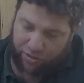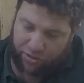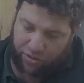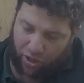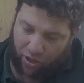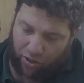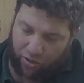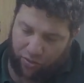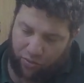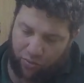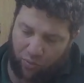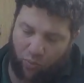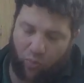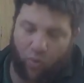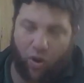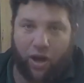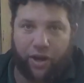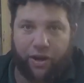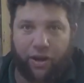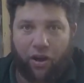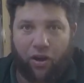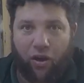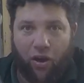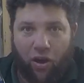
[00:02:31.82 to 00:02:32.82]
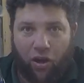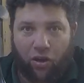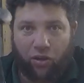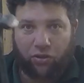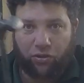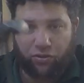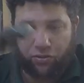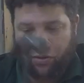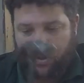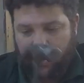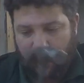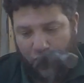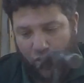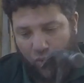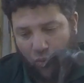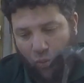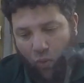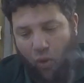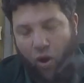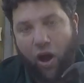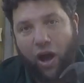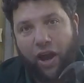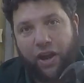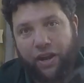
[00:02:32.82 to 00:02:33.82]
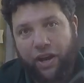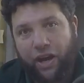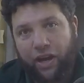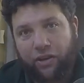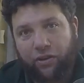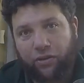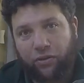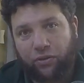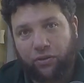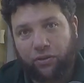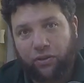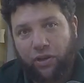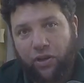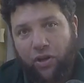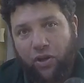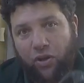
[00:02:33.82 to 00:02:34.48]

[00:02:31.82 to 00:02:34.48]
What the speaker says: don't want to hold white knuckle.